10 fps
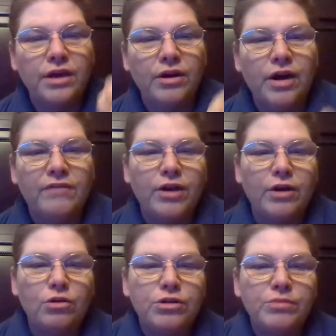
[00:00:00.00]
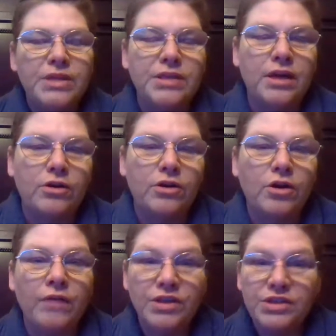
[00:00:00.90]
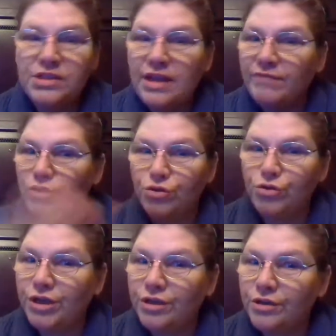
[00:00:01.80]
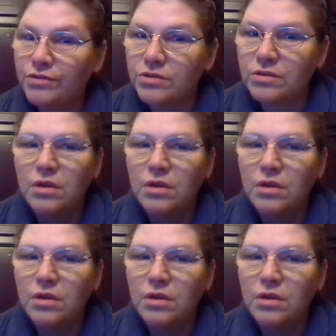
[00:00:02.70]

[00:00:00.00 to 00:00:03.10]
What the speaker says: after I go to my senator, and this is after 2 years,